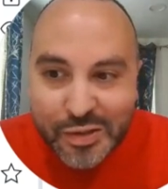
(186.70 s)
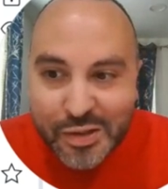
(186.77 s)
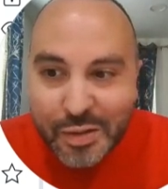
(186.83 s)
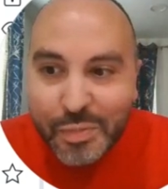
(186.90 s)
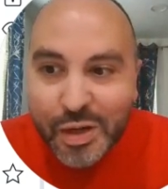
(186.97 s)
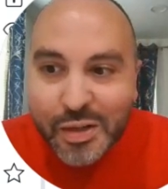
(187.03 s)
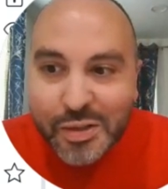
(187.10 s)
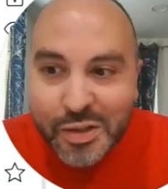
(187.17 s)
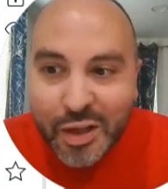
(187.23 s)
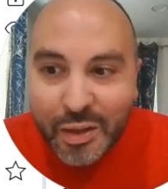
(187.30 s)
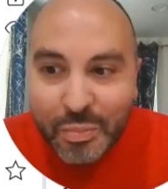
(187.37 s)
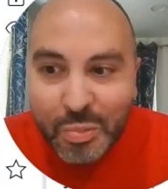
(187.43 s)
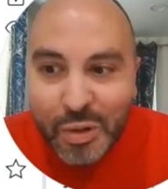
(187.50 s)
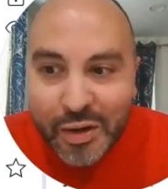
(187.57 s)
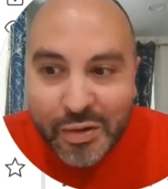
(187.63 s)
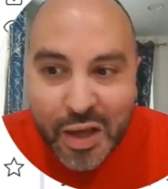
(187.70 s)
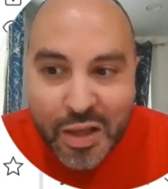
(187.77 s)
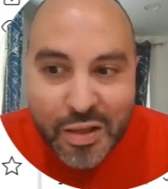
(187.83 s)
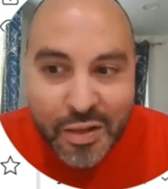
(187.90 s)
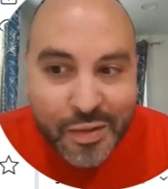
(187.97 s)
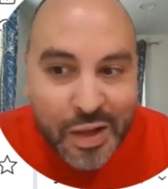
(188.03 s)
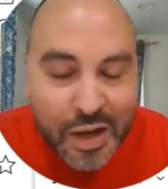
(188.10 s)
something to celebrate
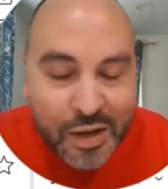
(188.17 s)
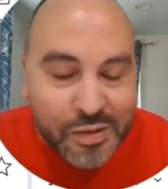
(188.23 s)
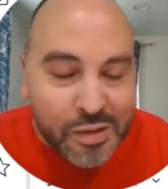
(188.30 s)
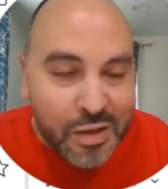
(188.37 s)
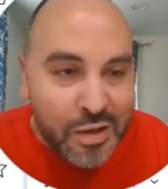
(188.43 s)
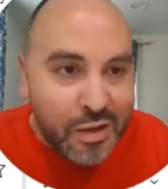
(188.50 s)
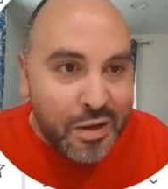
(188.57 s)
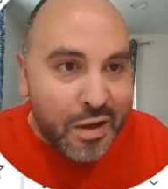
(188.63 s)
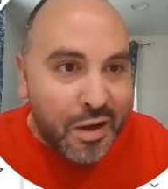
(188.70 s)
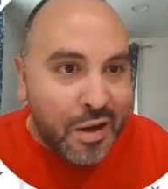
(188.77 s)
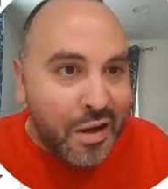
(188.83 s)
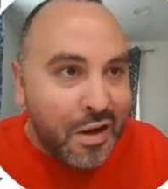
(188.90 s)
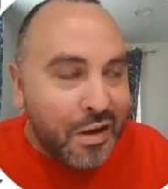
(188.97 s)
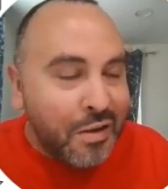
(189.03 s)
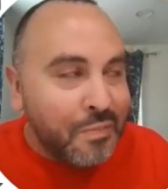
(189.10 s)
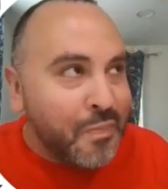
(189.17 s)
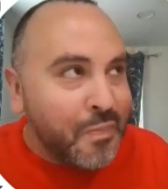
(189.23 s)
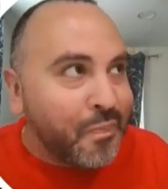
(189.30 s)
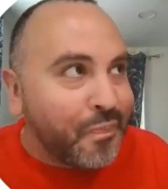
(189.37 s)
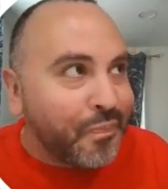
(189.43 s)
nonetheless. And